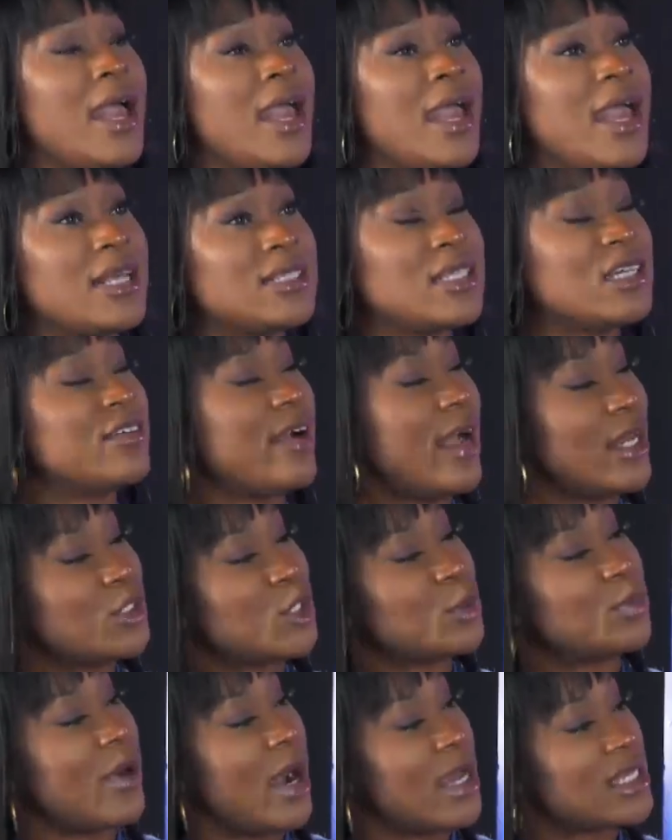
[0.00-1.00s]
It's a
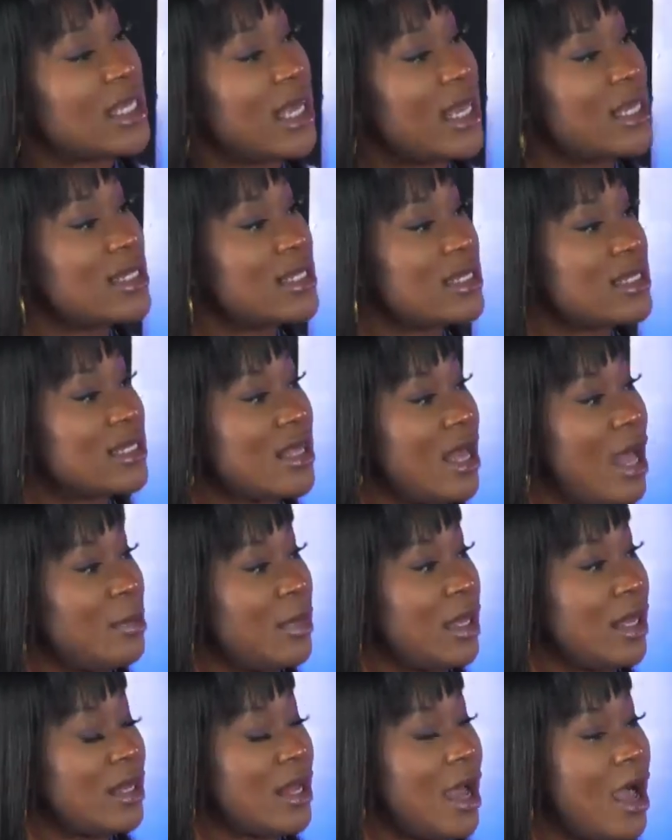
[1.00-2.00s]
gradual process. I
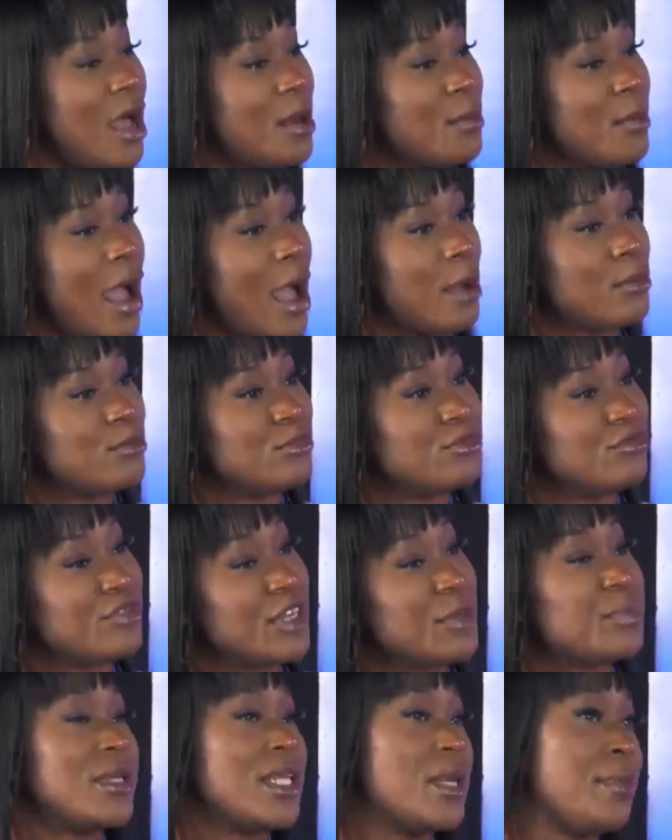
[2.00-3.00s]
mean, um, I'm
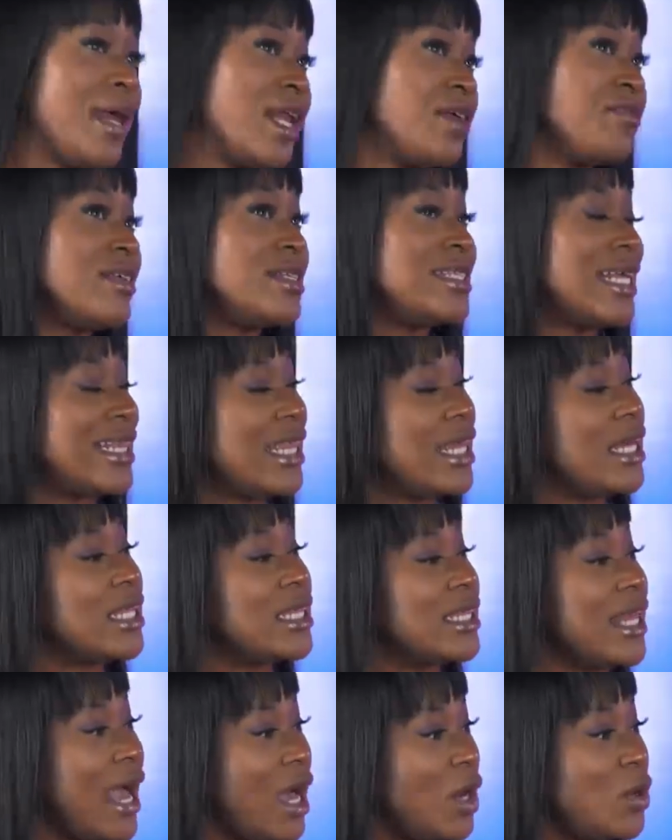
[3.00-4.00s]
reaping the benefits I think
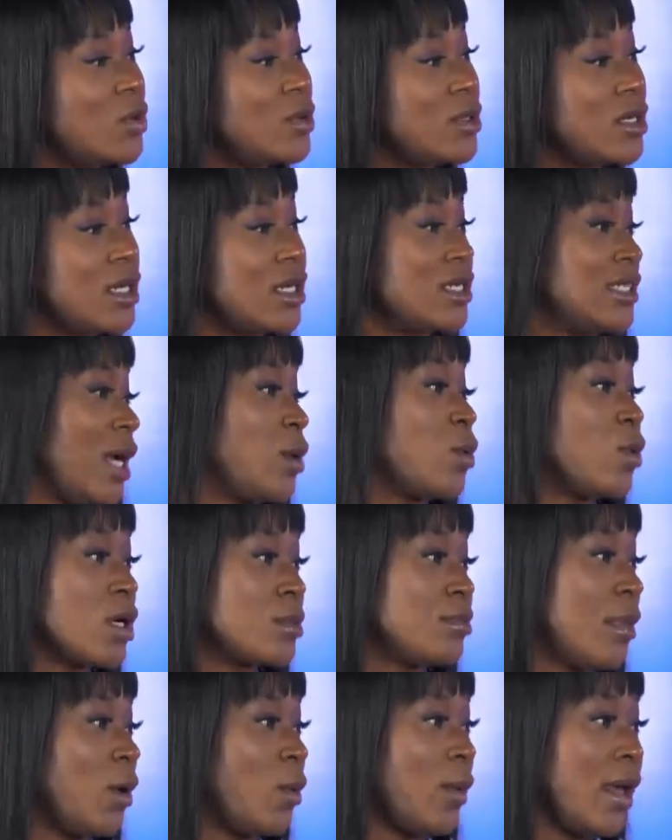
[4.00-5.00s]
now because okay. I
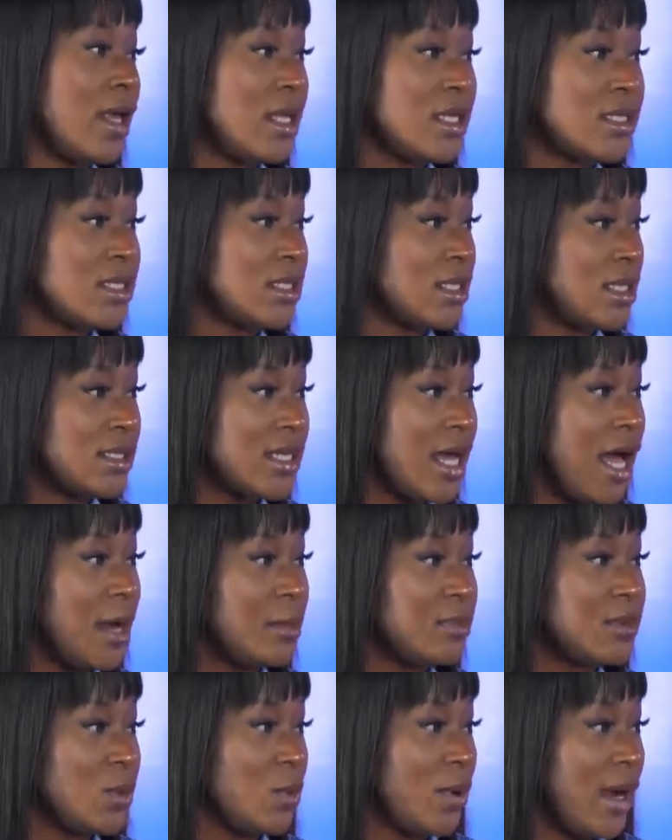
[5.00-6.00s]
worked my way to the
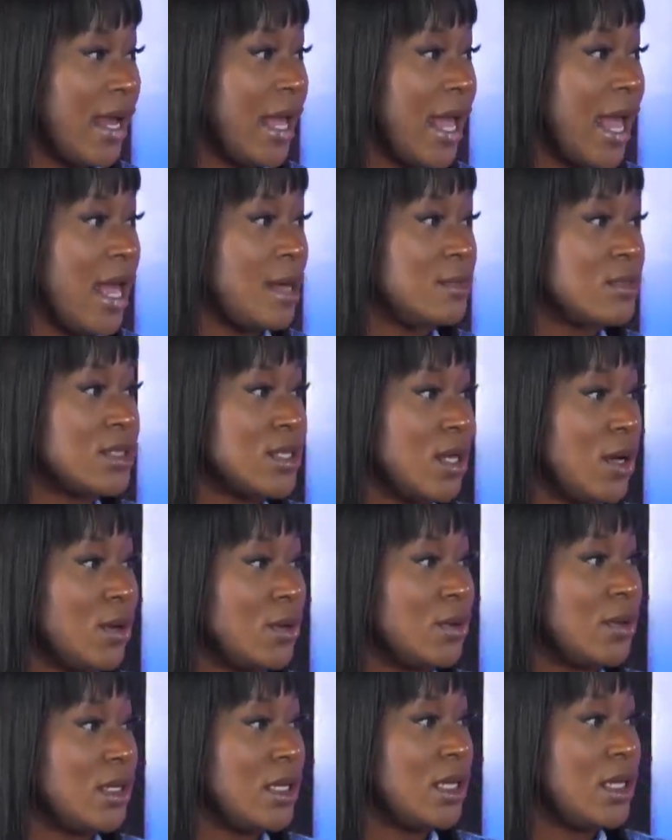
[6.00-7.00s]
top to where I am.
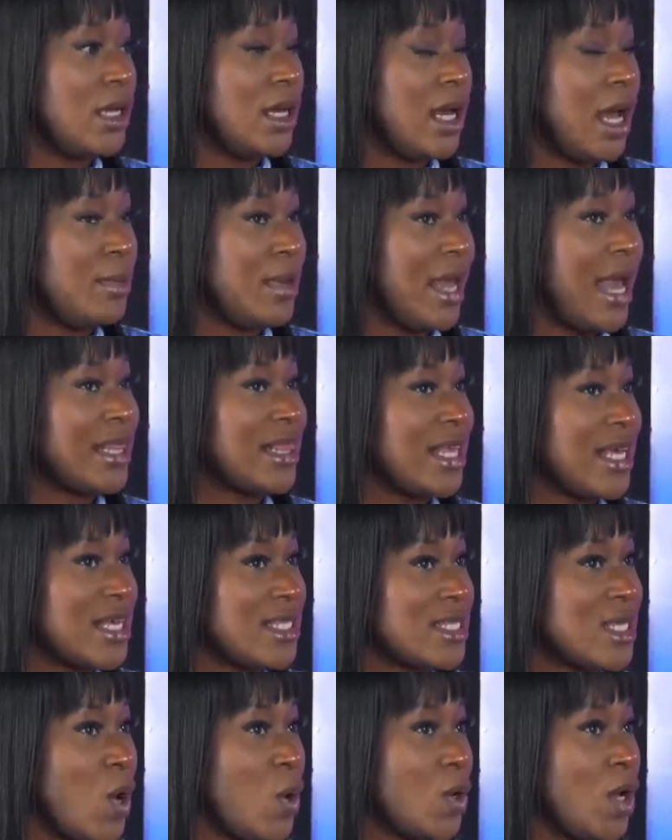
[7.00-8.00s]
So, I mean, I think
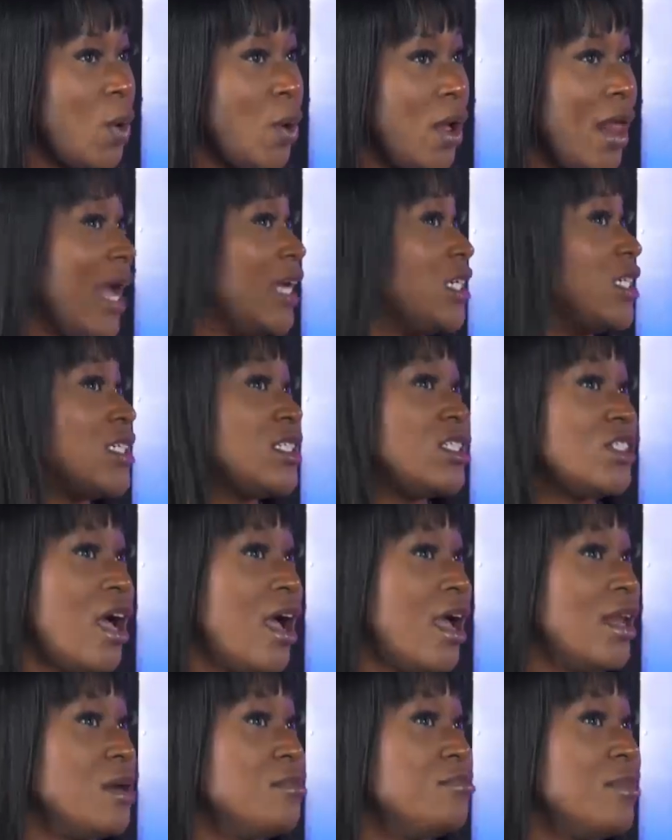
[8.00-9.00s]
it's going on well. I just
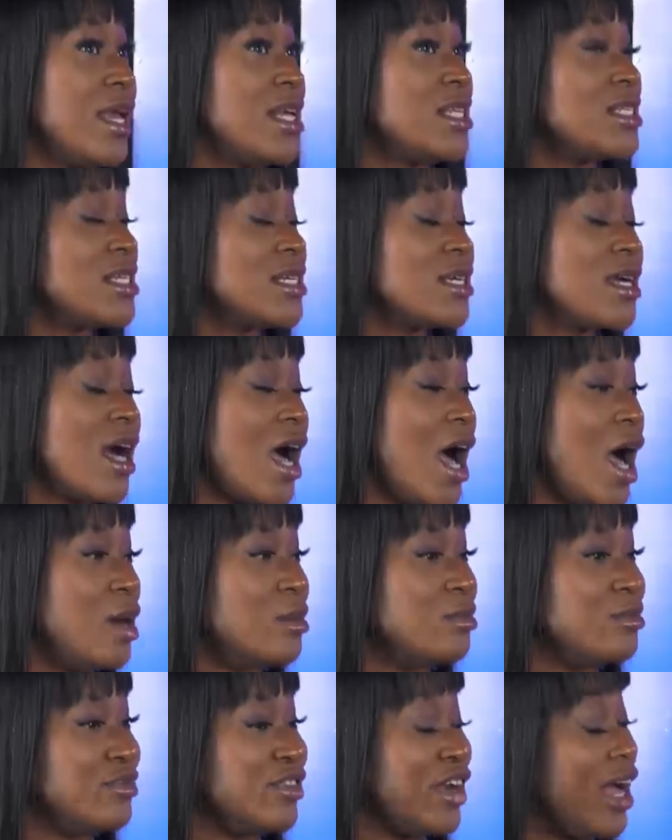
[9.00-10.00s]
shot an amazing
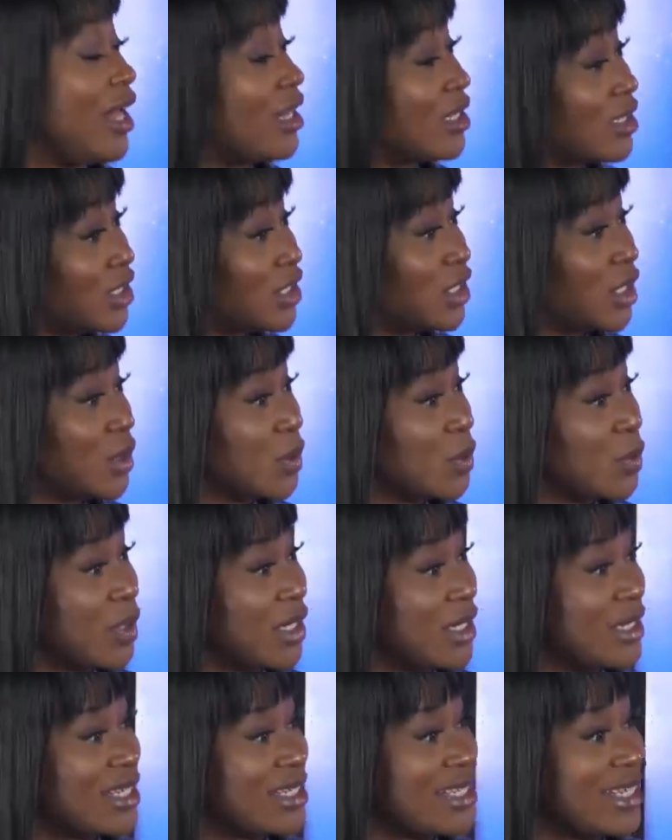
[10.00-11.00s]
um, reality show
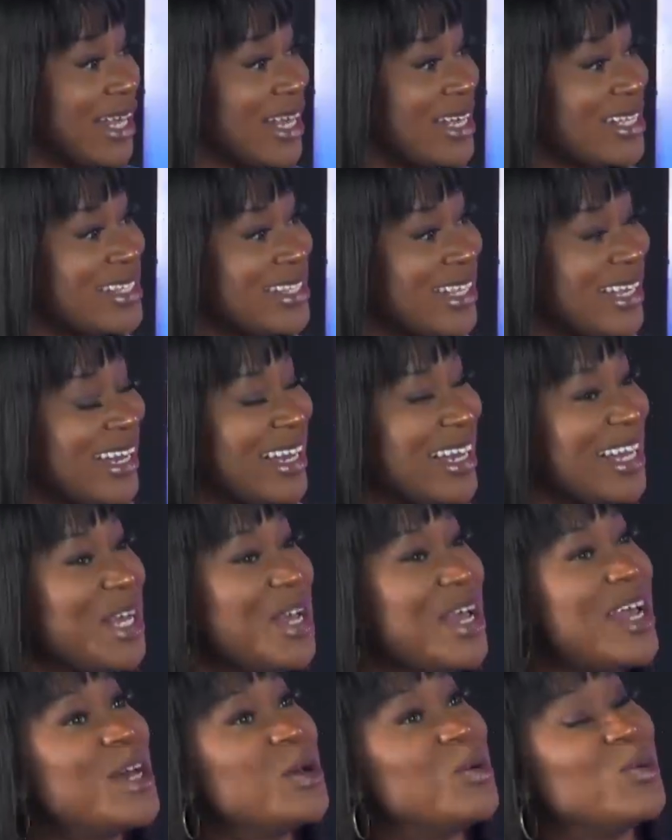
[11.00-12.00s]
in Ooh. the mm. states, yeah,
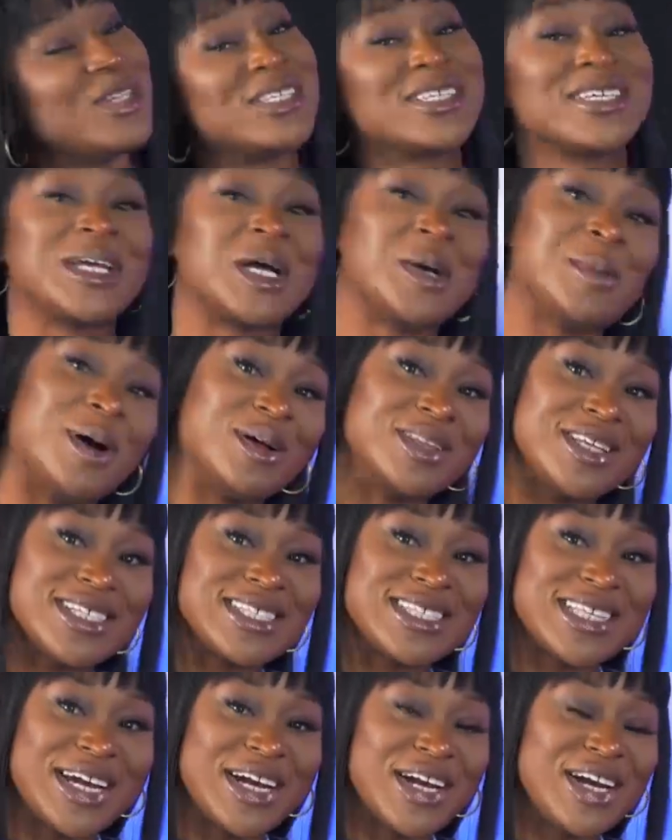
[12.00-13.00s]
okay. which is going to come out
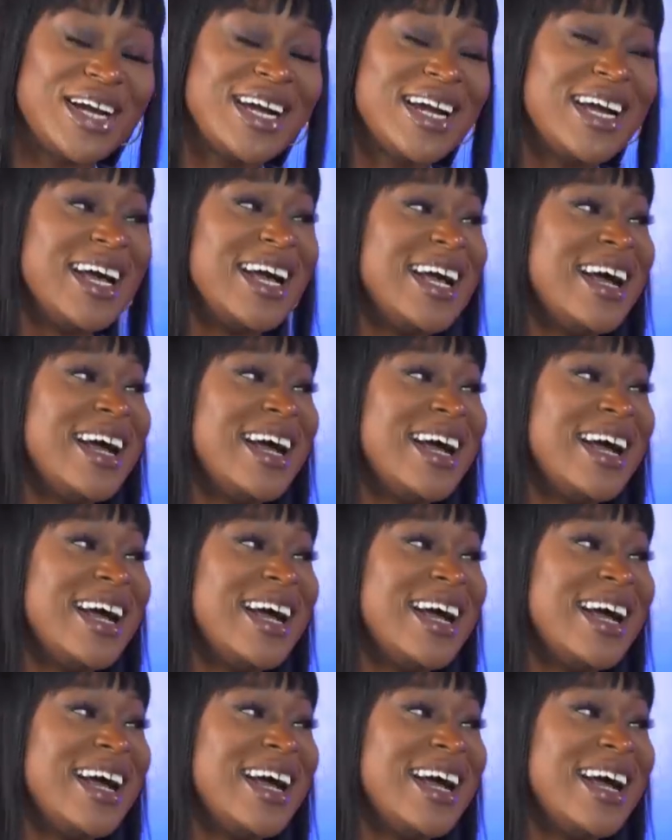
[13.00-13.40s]
this year.